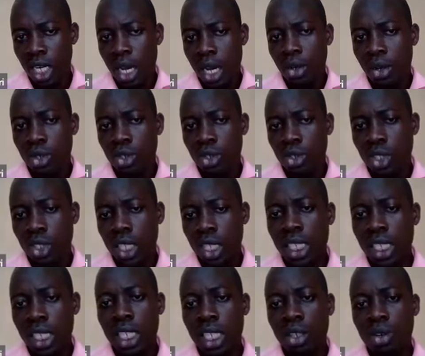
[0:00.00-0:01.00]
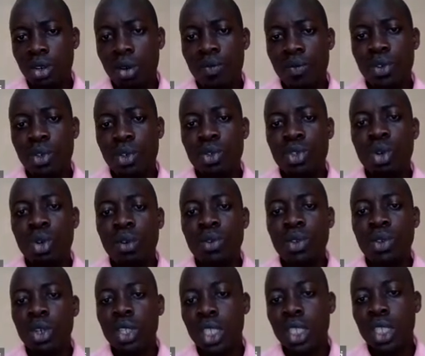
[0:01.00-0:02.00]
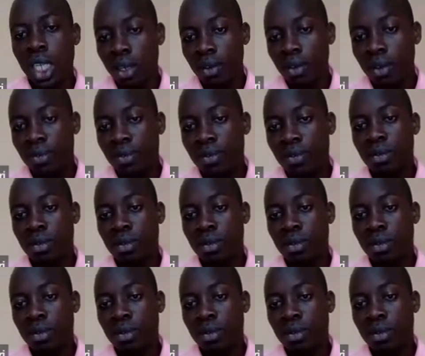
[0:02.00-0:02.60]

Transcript: Now you start getting confused of yourself